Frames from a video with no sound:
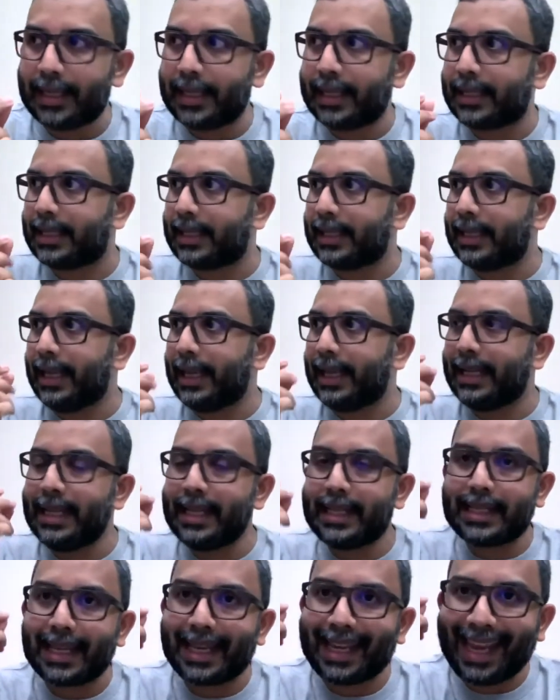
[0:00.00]
it
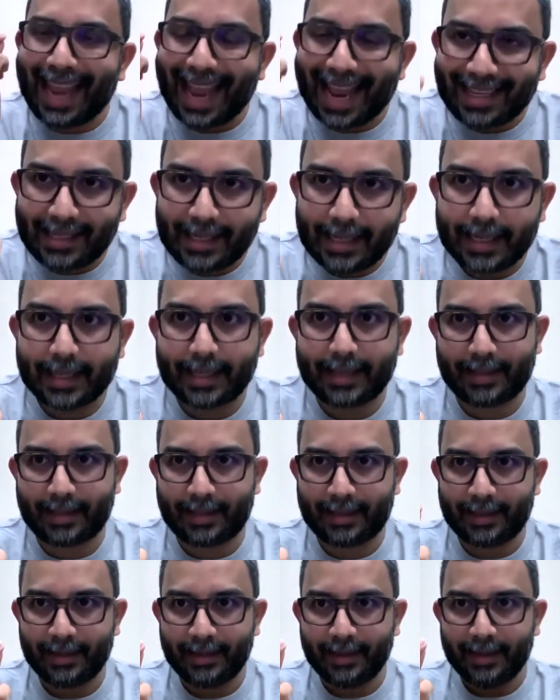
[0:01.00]
needs a
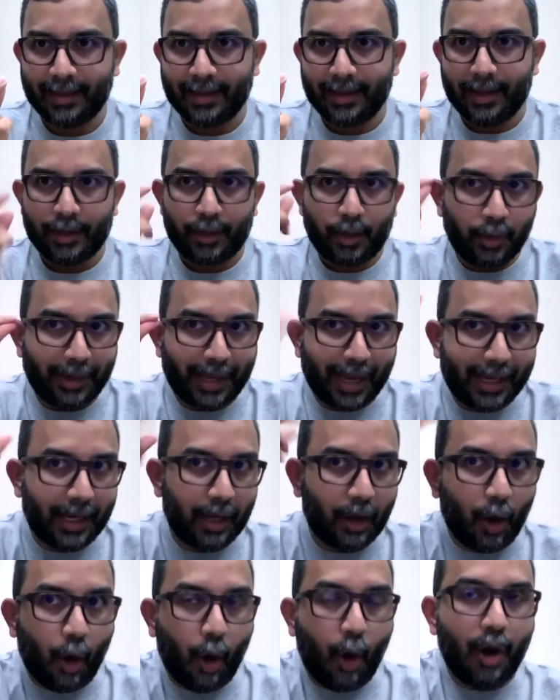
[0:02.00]
catalyst to get
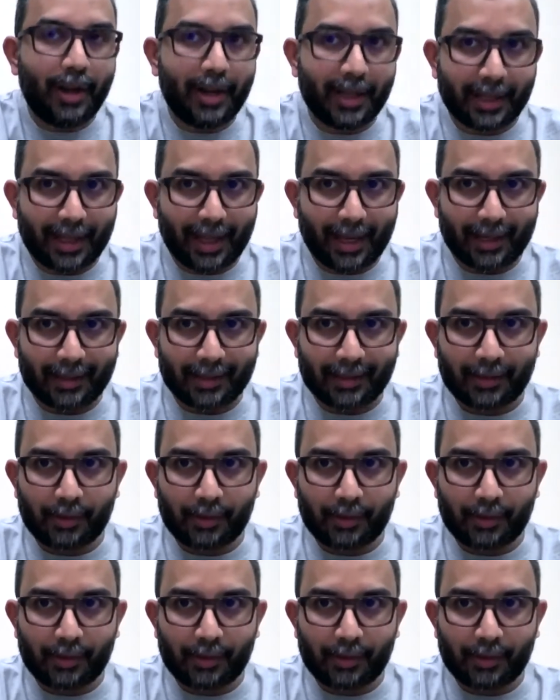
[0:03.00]
it on again.